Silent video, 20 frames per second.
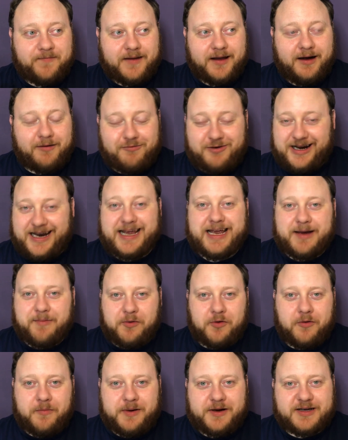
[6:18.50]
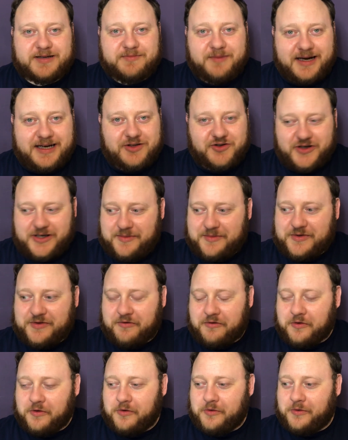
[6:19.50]
relatable, because my dreams
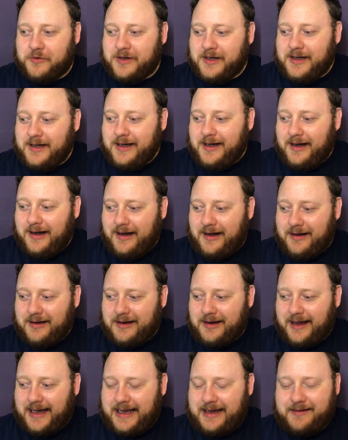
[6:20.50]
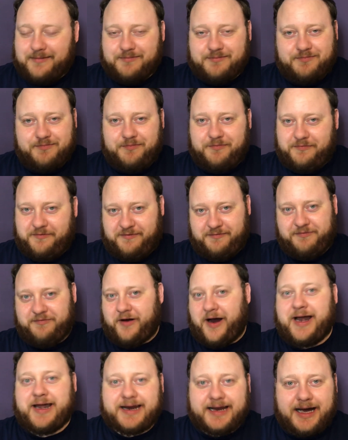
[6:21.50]
were all like
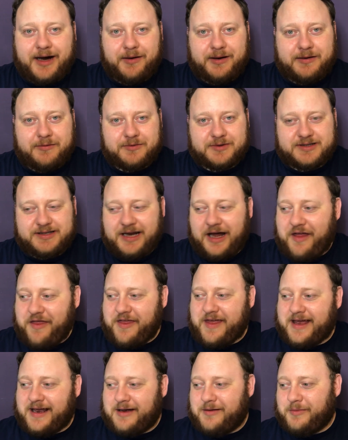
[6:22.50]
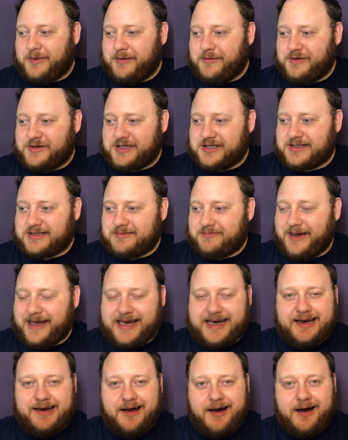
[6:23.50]
finding out it was nothing and we were just
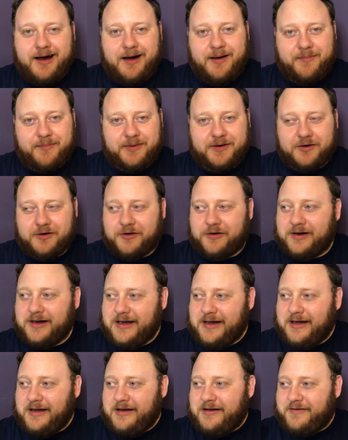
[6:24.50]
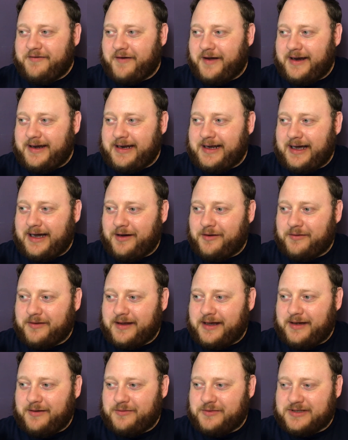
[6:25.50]
making it up, or finding out that
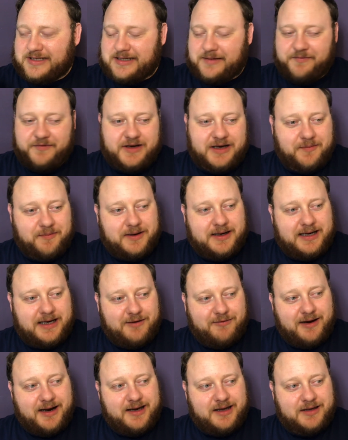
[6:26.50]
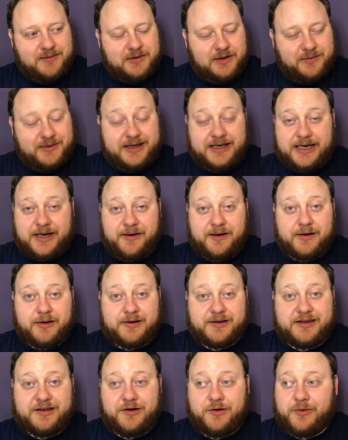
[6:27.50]
it was something completely random that we didn't know how to
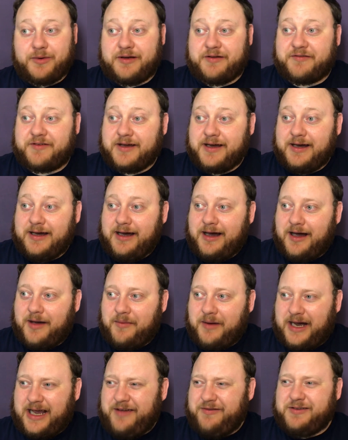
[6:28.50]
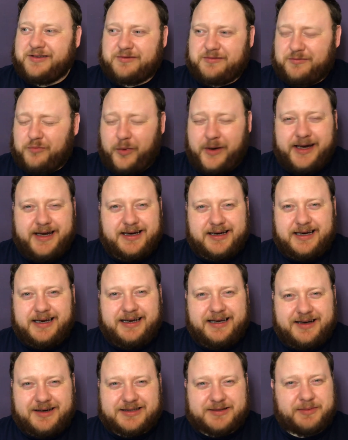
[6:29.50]
deal with. I even weirdly,
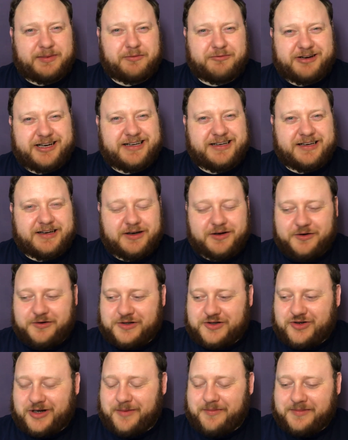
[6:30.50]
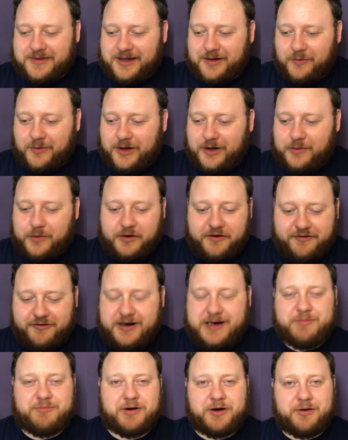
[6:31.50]
because I've been reading the news, dreamt that World War
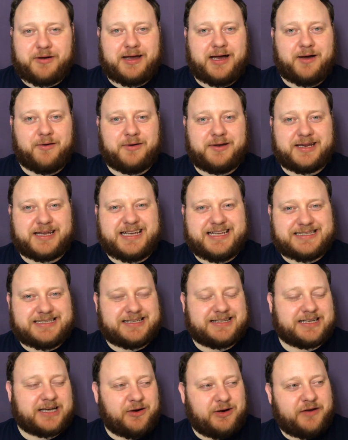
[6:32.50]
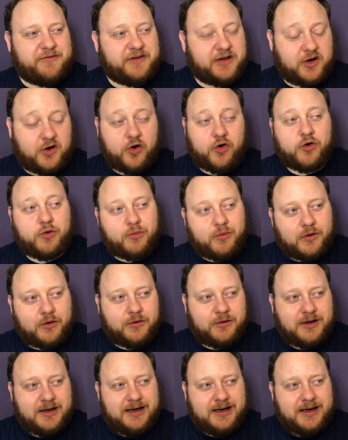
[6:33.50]
III broke out and the kids had to go live in Cornwall,